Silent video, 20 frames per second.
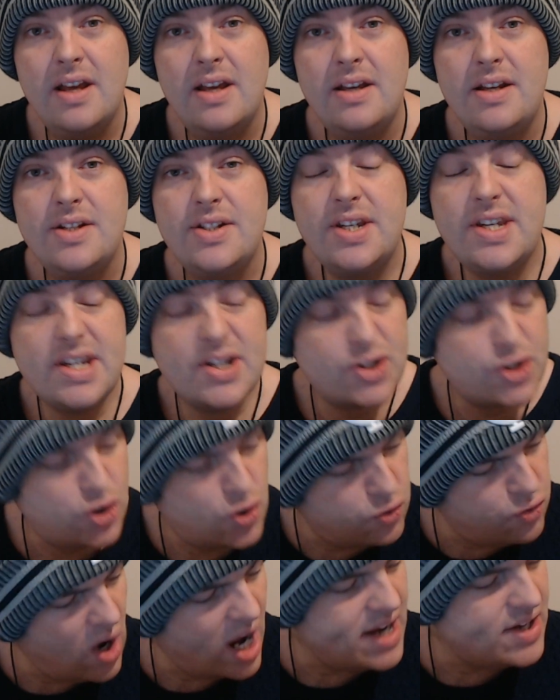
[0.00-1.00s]
It's a
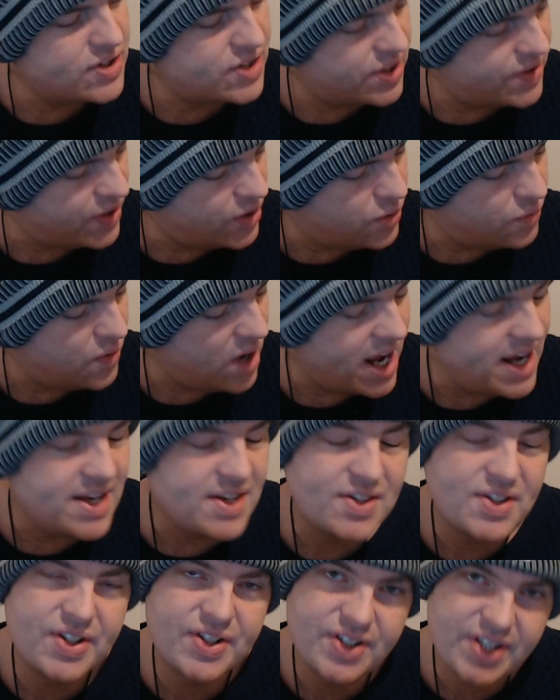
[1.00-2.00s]
disgrace to the great
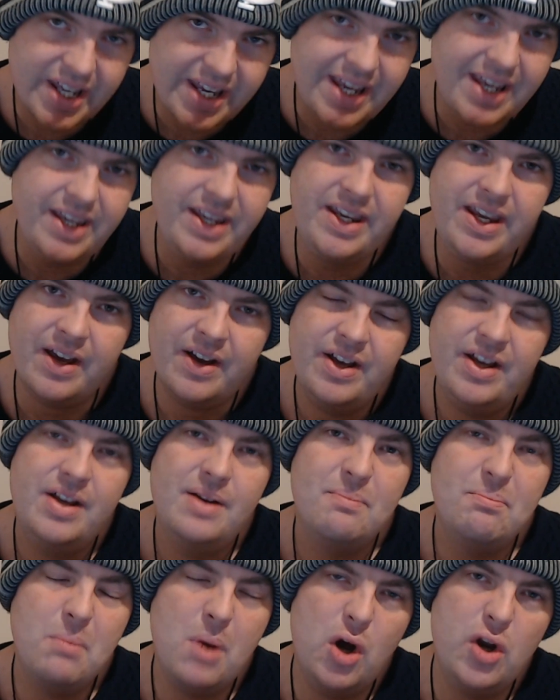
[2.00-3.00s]
C
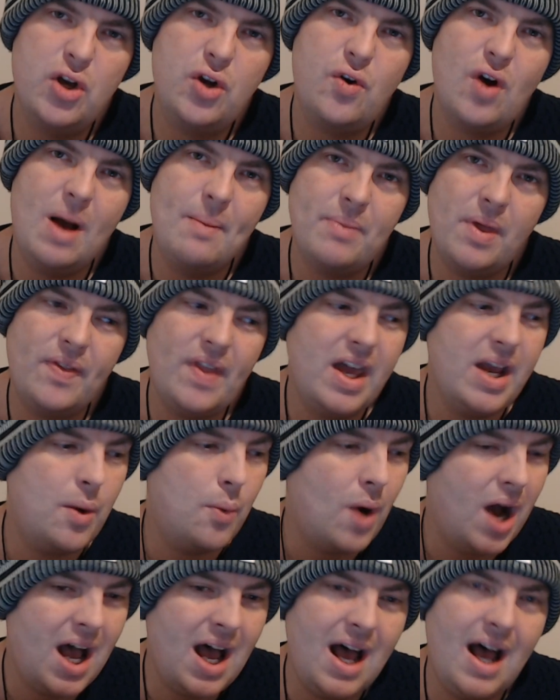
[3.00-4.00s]
monogram that they
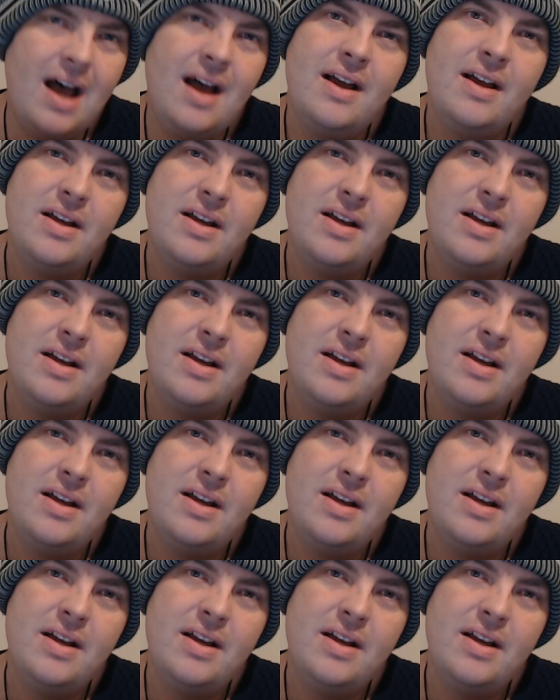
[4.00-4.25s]
wear.